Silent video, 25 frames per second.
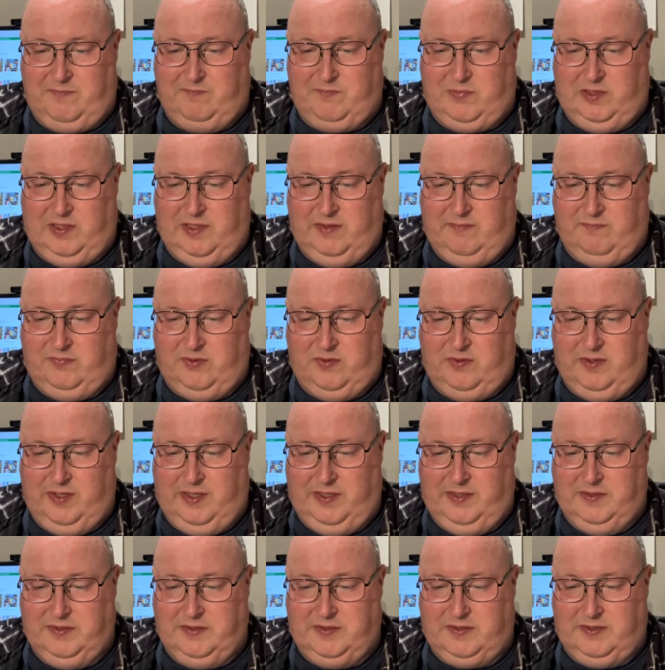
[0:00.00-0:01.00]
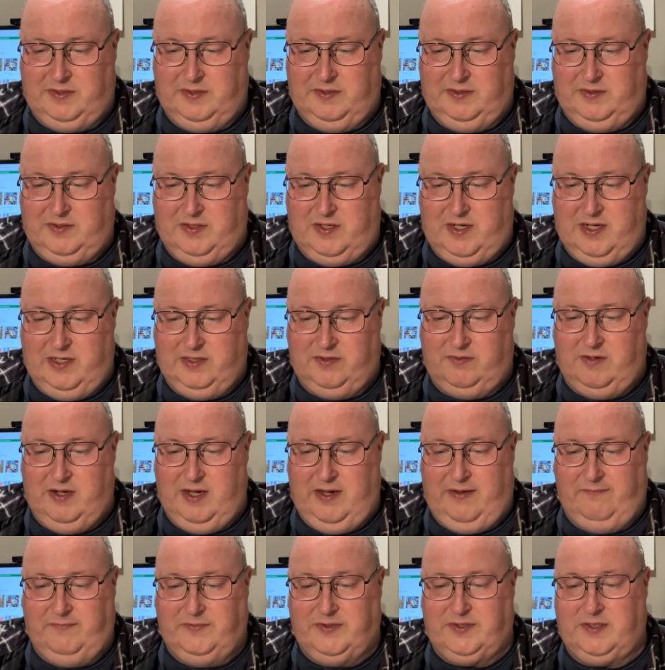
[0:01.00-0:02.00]
bullet points and
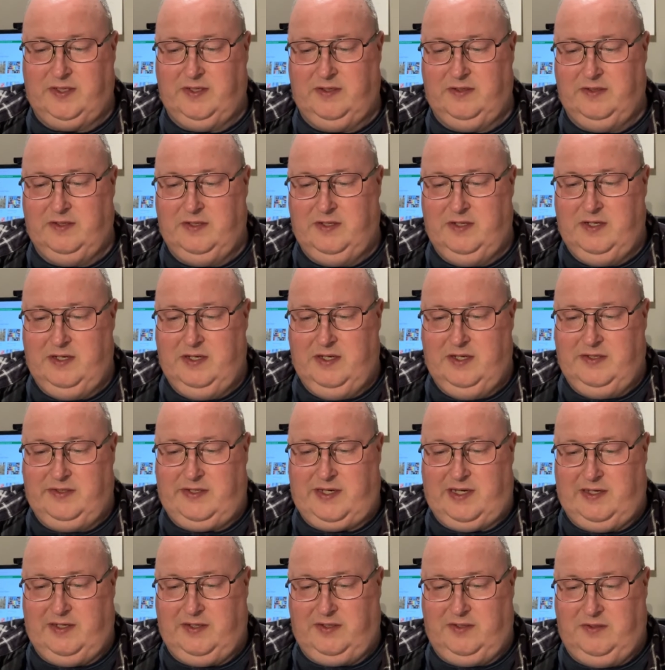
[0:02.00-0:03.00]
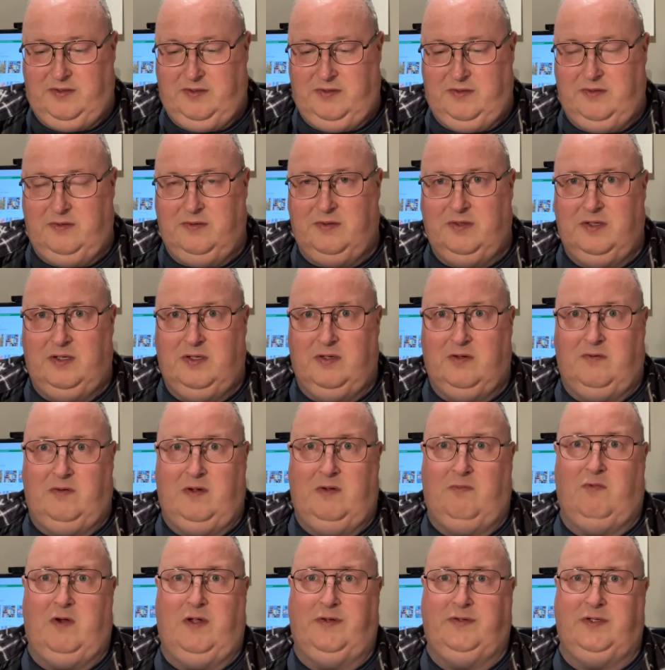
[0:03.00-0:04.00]
diagrams and telling you
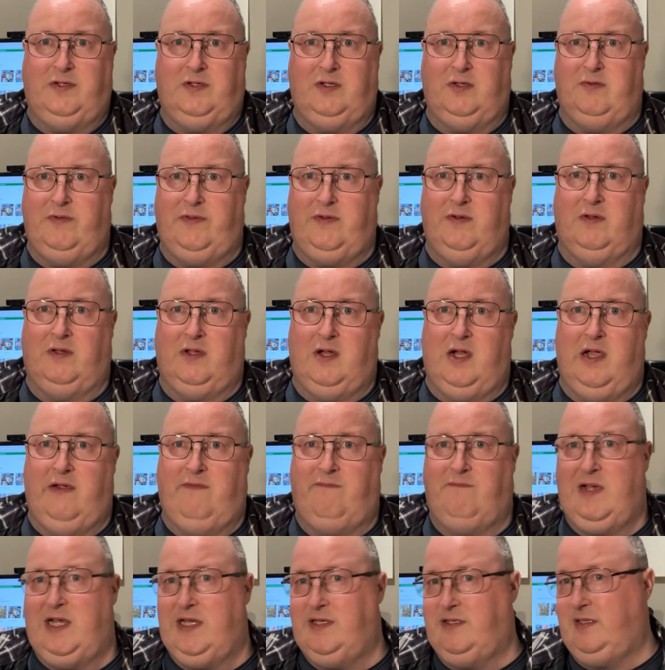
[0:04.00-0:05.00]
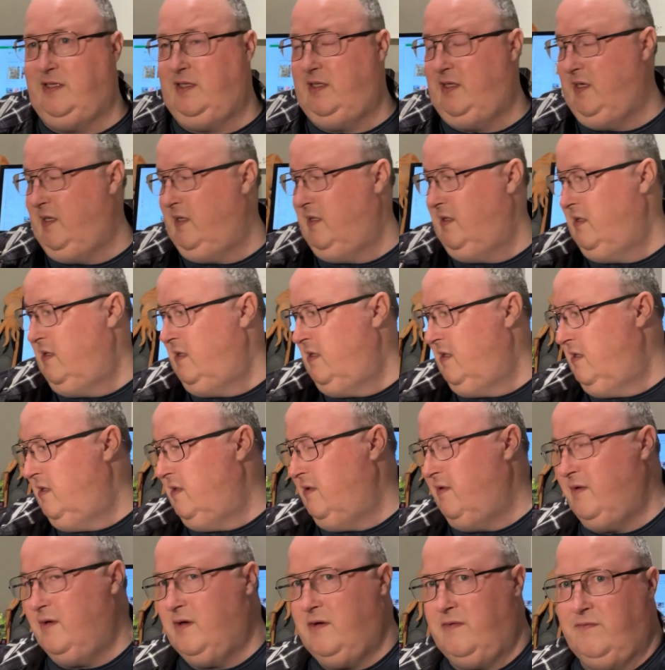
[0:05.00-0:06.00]
what to do with your life, basically.
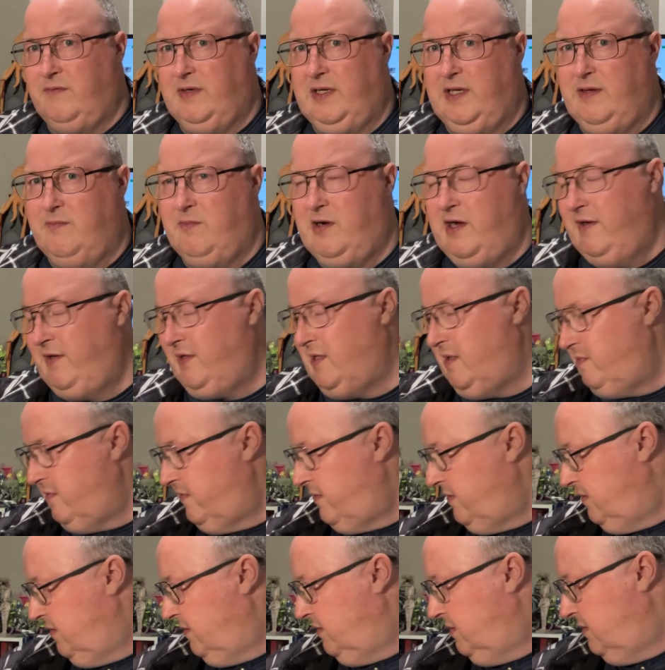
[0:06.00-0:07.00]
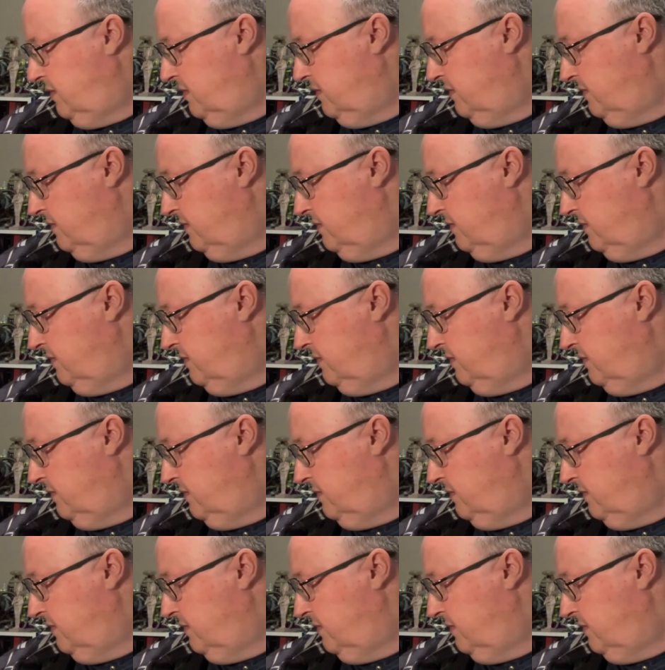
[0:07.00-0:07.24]
Not really my type of thing.